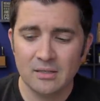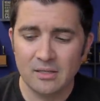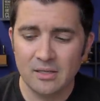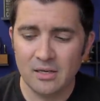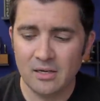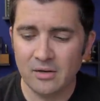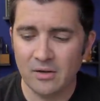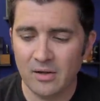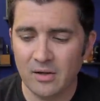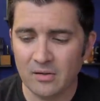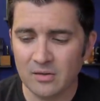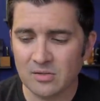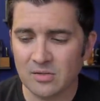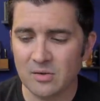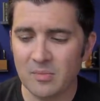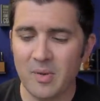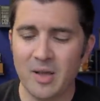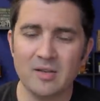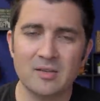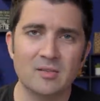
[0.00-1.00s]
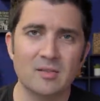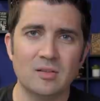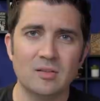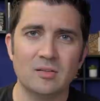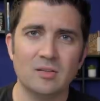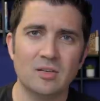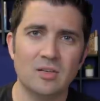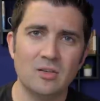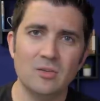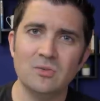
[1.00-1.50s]
You know, I also imagine
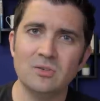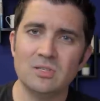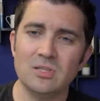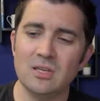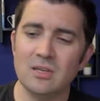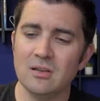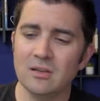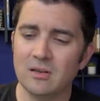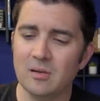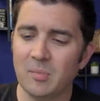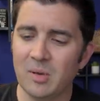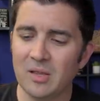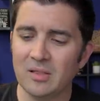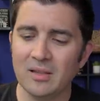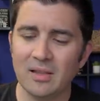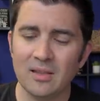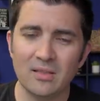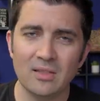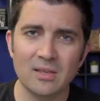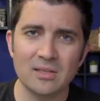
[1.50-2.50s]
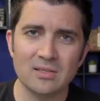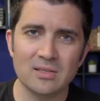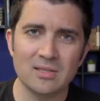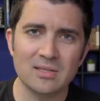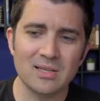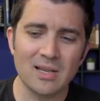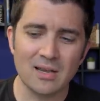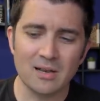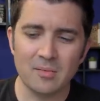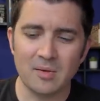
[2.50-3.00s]
the, the Q C on a pen like this is
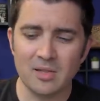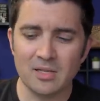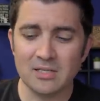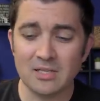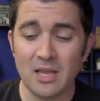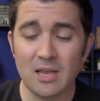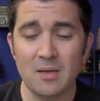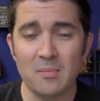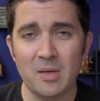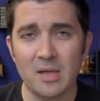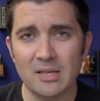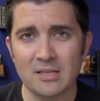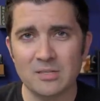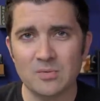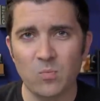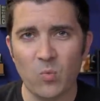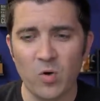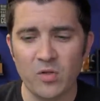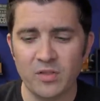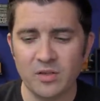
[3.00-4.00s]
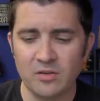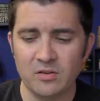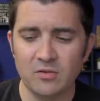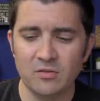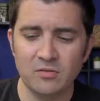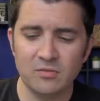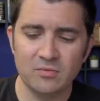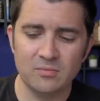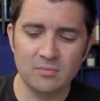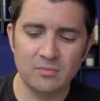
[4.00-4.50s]
not gonna be the same as one that
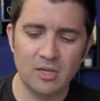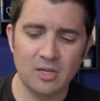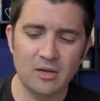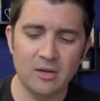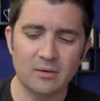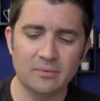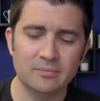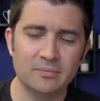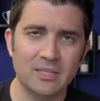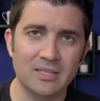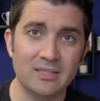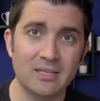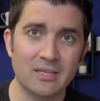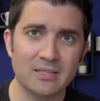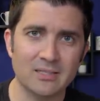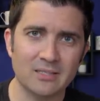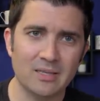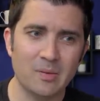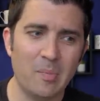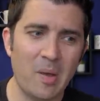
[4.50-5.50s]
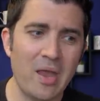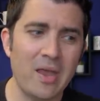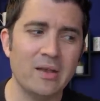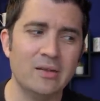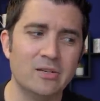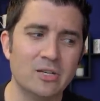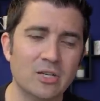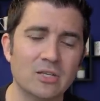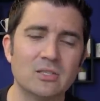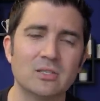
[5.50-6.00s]
you've, you know, intentionally
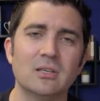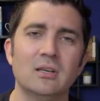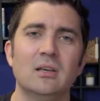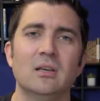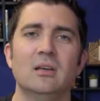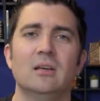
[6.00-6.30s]
paid just